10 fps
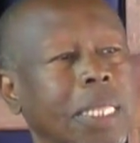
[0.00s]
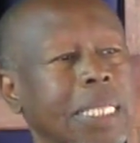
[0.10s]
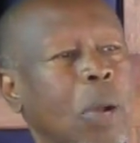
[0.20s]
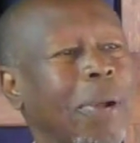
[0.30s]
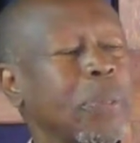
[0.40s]

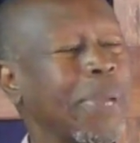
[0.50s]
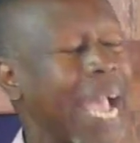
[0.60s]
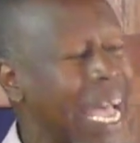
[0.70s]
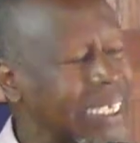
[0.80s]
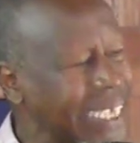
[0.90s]
that when we
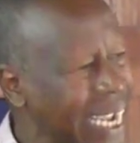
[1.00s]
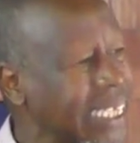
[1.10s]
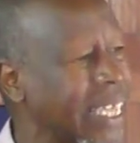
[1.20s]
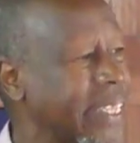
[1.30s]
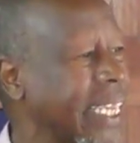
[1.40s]
ask
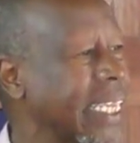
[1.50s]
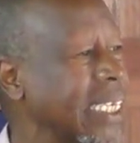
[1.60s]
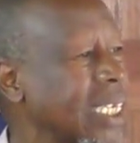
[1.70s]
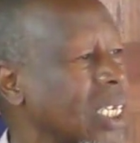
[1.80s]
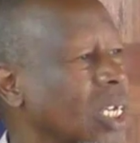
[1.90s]

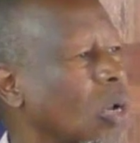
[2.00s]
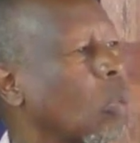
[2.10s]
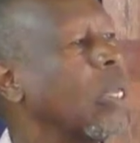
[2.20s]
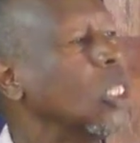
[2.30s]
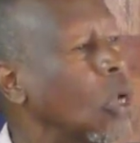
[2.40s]
anything,
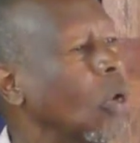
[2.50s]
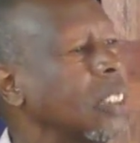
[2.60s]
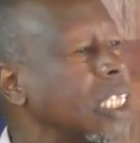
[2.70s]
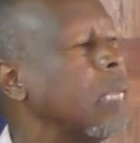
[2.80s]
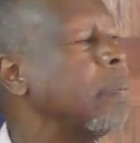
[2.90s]
we
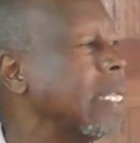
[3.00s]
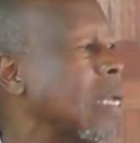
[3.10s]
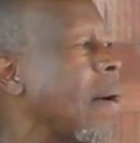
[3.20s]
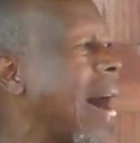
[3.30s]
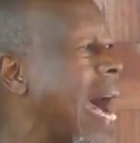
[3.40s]
know deep in
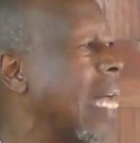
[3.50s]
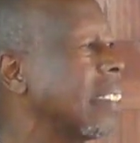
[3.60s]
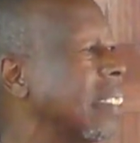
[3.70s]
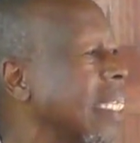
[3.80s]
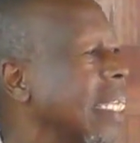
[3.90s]
our
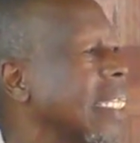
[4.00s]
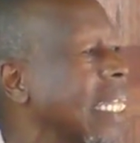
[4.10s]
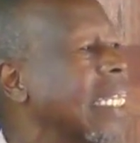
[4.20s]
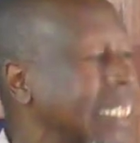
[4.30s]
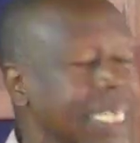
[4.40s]
hearts
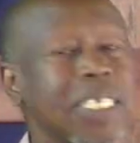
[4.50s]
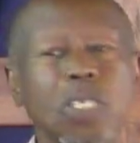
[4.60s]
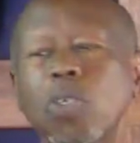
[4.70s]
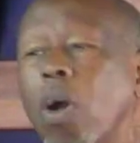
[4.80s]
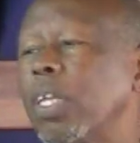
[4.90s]
that this
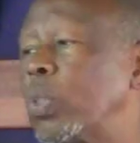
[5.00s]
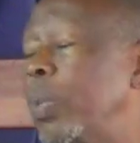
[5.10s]
is God's